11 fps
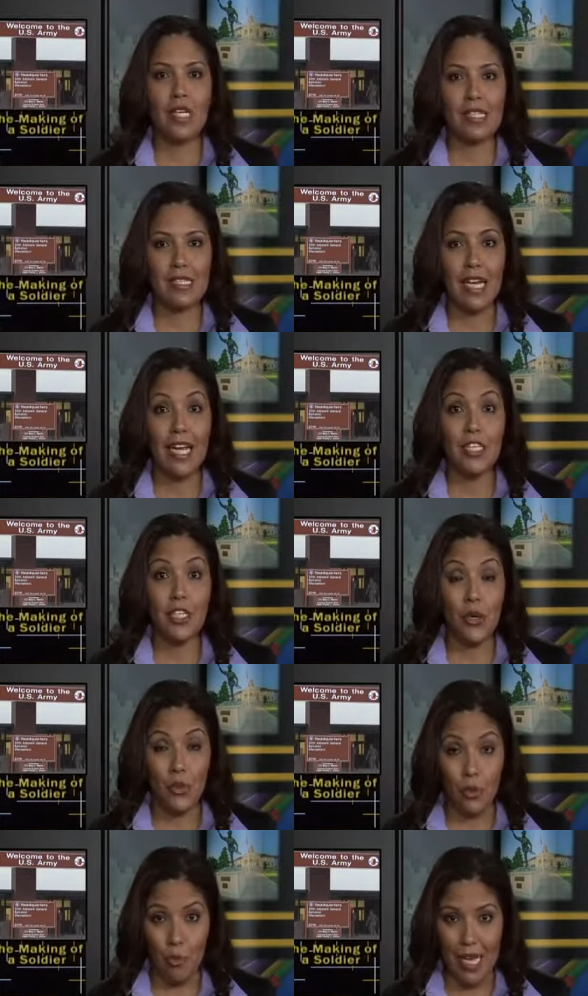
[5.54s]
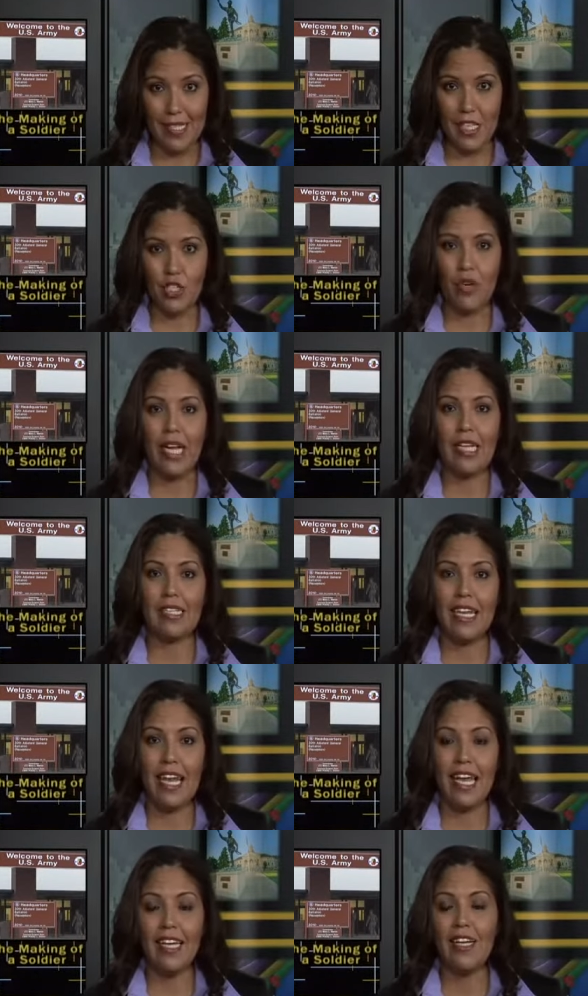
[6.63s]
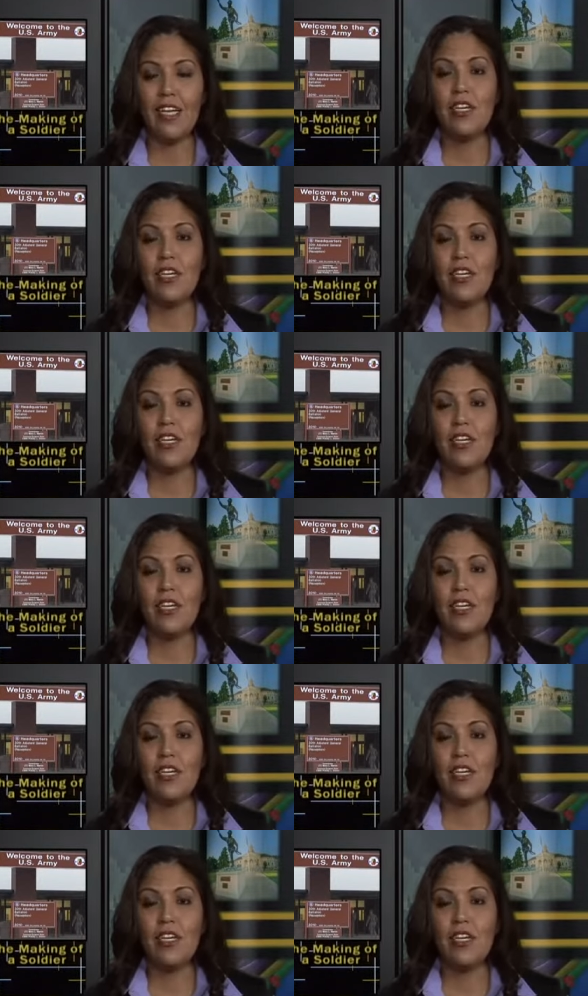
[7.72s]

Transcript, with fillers: what it's like to go through basic training today?